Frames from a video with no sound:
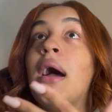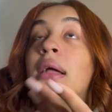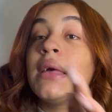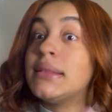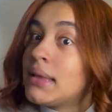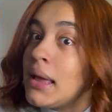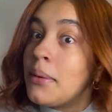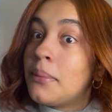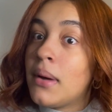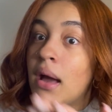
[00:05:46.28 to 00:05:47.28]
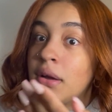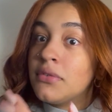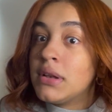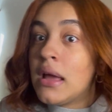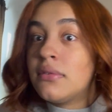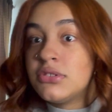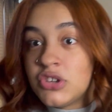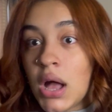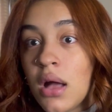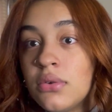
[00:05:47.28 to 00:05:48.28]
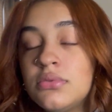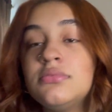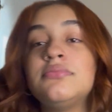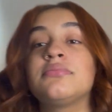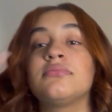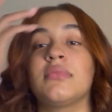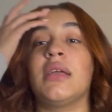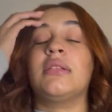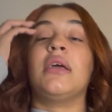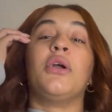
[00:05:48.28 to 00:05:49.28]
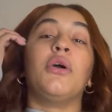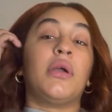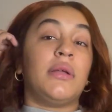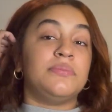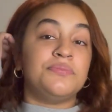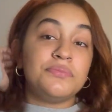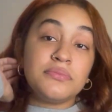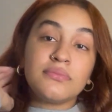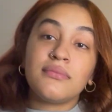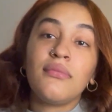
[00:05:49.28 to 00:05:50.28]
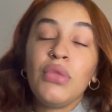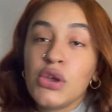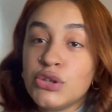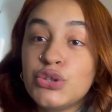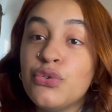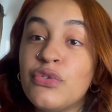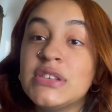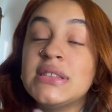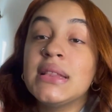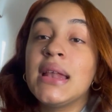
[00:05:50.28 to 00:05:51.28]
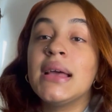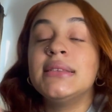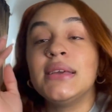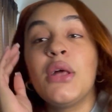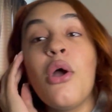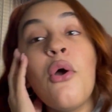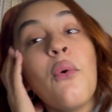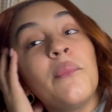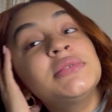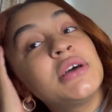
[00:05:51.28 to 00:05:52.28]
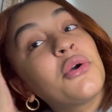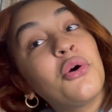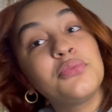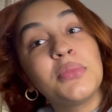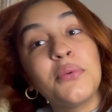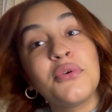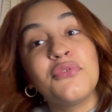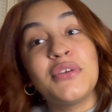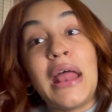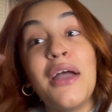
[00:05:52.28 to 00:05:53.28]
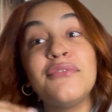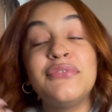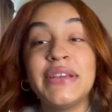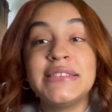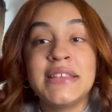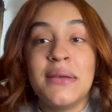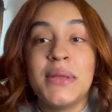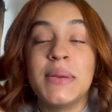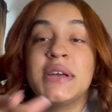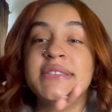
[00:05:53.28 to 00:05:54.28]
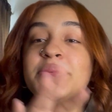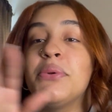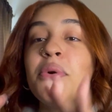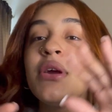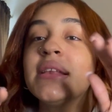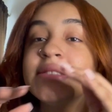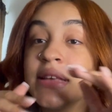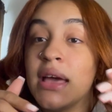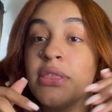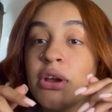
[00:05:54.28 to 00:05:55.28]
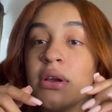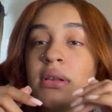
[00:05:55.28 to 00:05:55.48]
Like, damn, I could really have a child. Like, okay. So the first thing that I did was I called my boyfriend. I FaceTimed him because we weren't together.